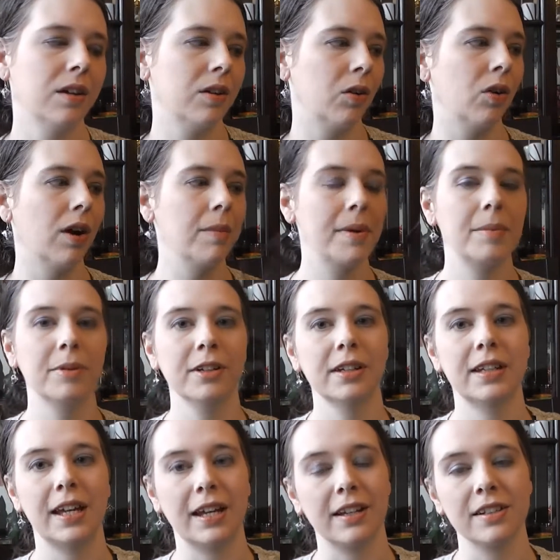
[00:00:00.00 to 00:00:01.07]
Or I'm able to
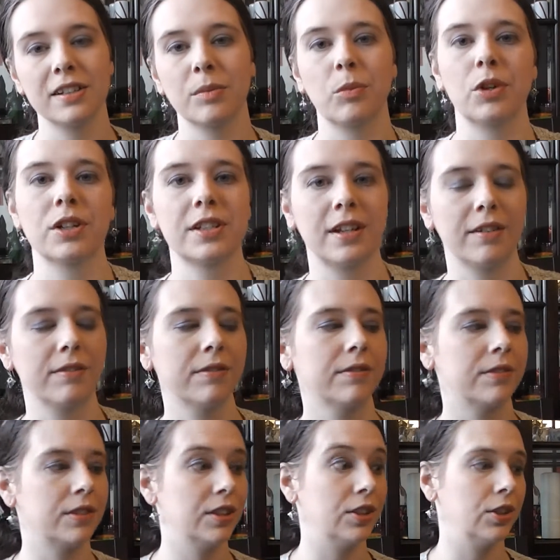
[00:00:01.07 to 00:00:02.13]
take in some work
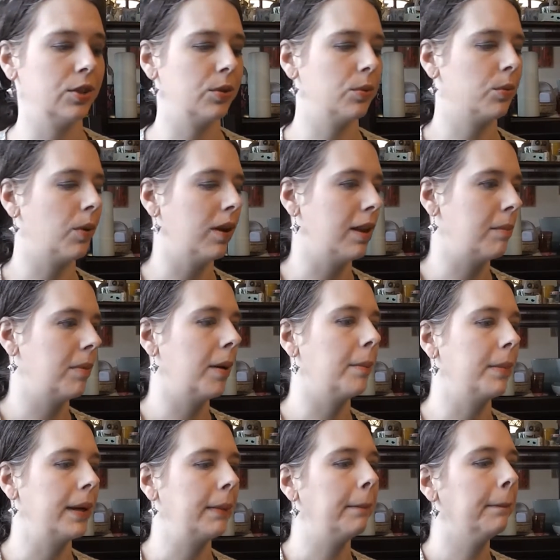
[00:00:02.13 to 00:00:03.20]
stuff to do while I'm
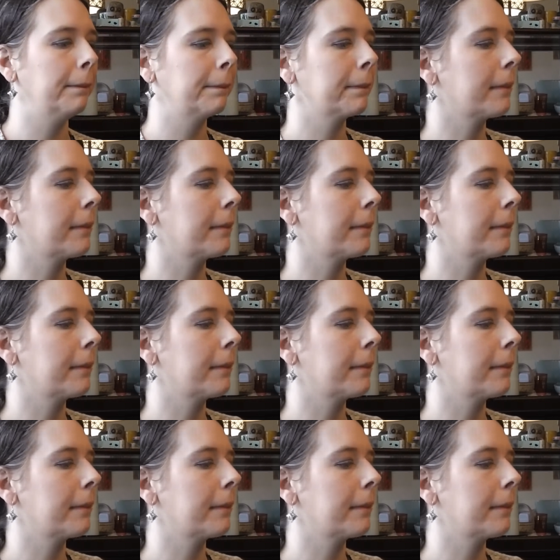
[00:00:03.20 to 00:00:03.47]
pumping.